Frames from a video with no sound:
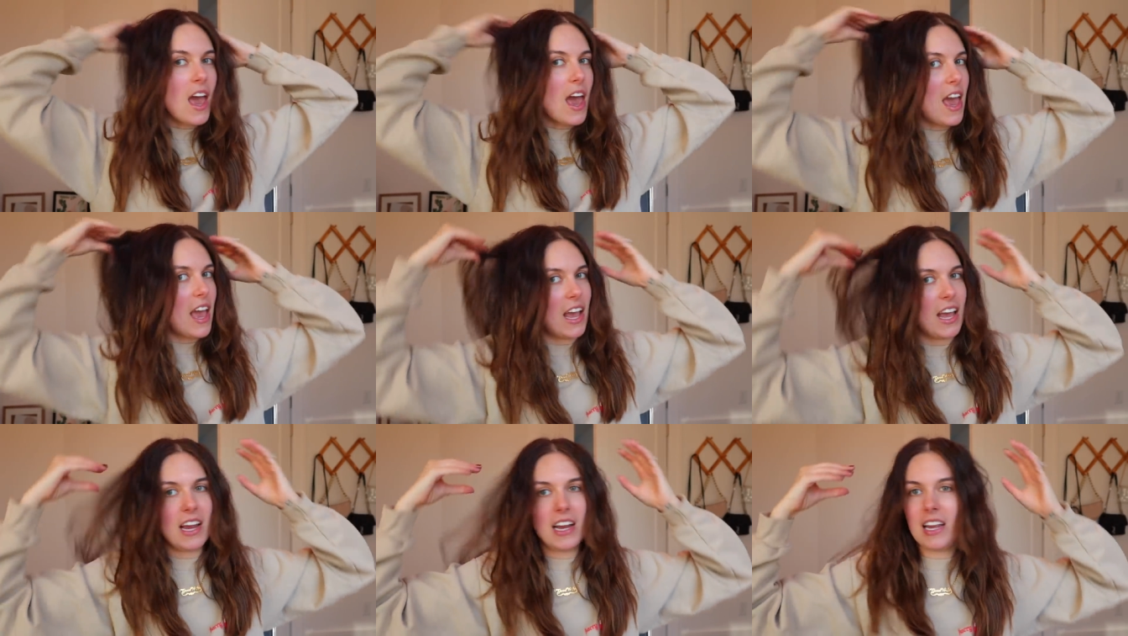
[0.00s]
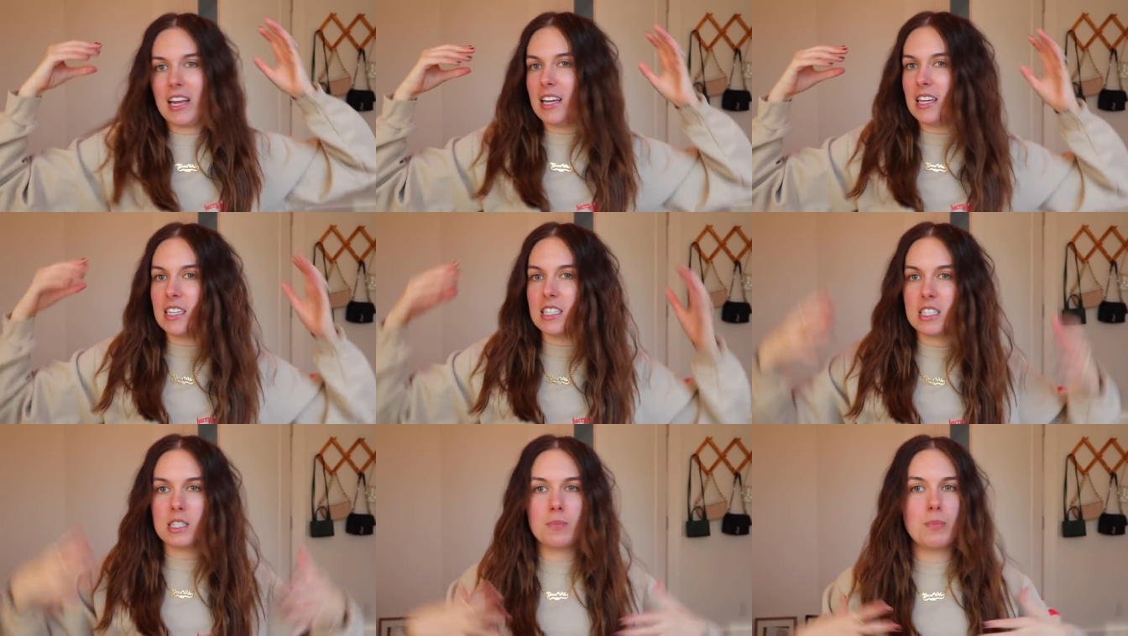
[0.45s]

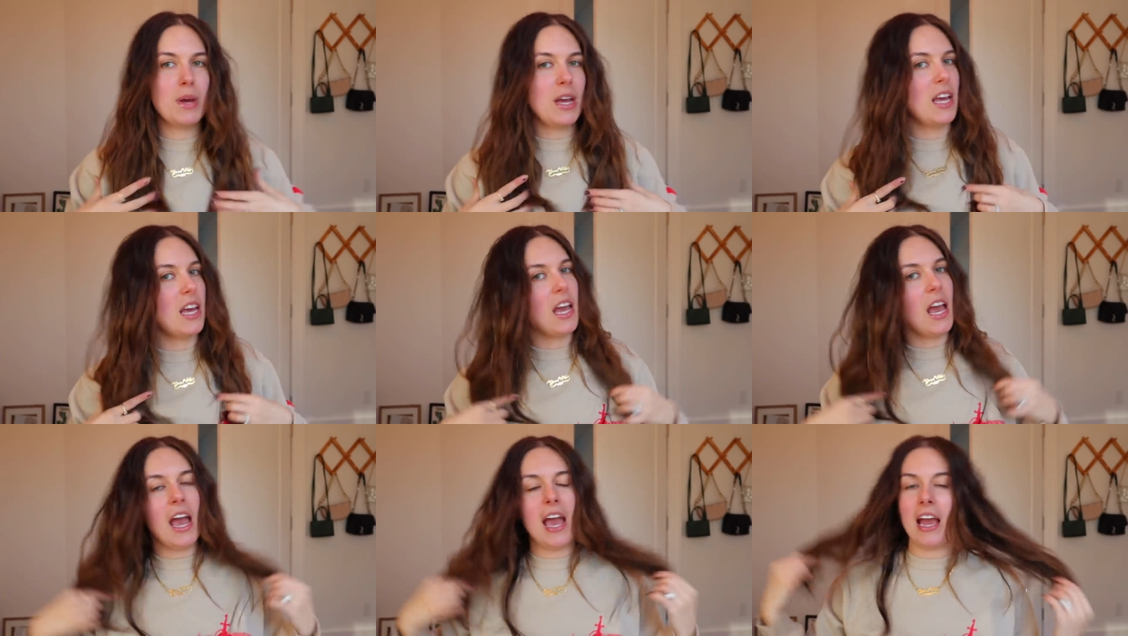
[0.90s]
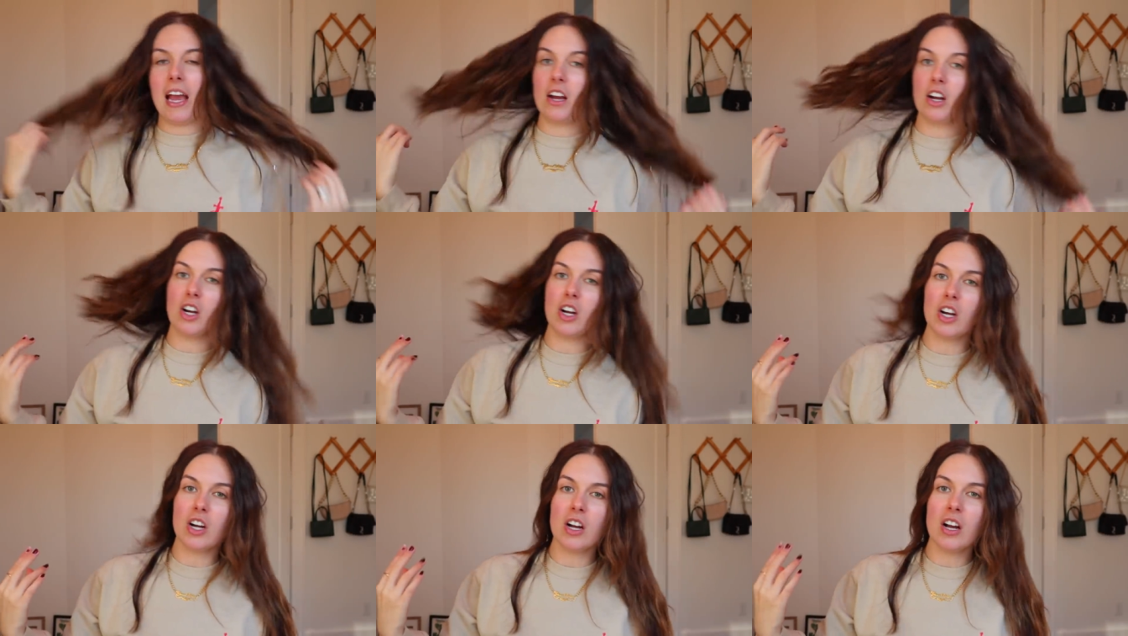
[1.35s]
eighties big
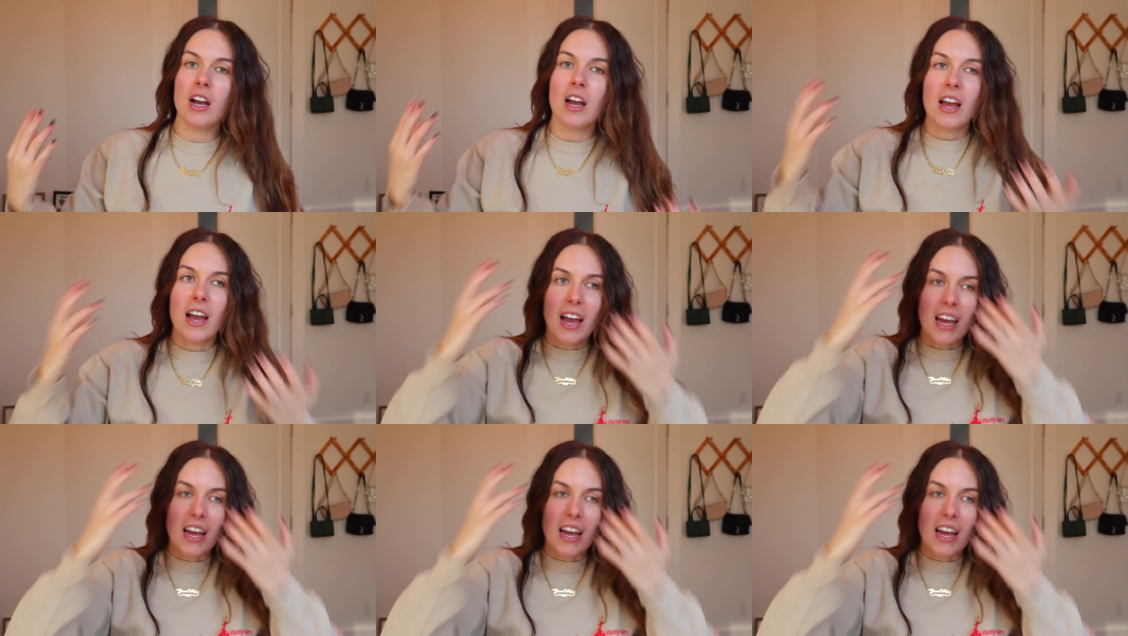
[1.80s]
hair,